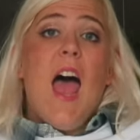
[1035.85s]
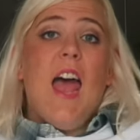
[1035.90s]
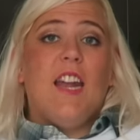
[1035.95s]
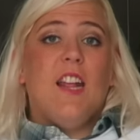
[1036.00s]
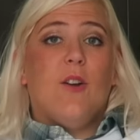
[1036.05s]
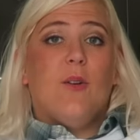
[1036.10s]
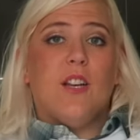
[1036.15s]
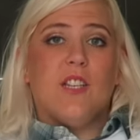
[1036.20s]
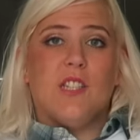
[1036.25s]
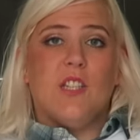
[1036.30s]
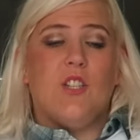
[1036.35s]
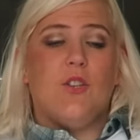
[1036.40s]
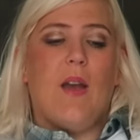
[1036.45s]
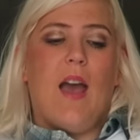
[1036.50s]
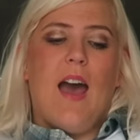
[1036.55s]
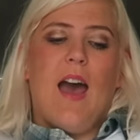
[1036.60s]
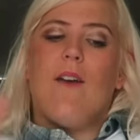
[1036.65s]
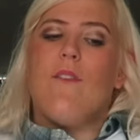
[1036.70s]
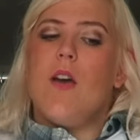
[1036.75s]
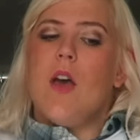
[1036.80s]
Any questions
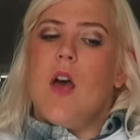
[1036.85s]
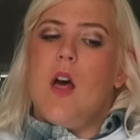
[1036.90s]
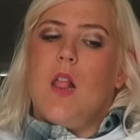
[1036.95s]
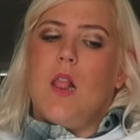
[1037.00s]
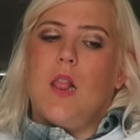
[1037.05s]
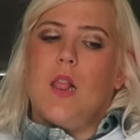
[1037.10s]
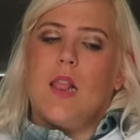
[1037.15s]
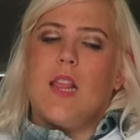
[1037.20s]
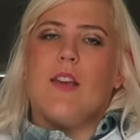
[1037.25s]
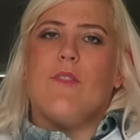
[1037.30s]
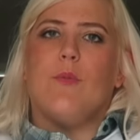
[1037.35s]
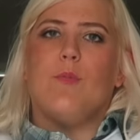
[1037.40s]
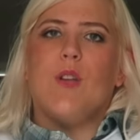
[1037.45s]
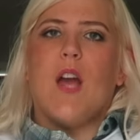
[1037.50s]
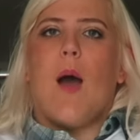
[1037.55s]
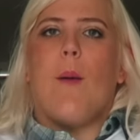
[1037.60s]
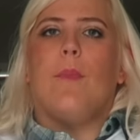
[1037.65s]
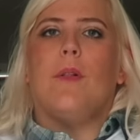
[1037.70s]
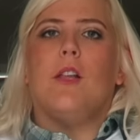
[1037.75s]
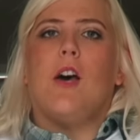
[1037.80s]
you have, leave them
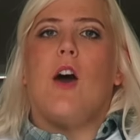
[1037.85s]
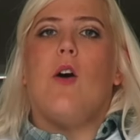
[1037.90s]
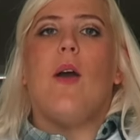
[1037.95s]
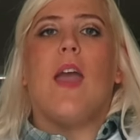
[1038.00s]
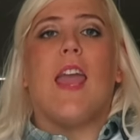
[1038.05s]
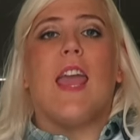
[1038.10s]
down below.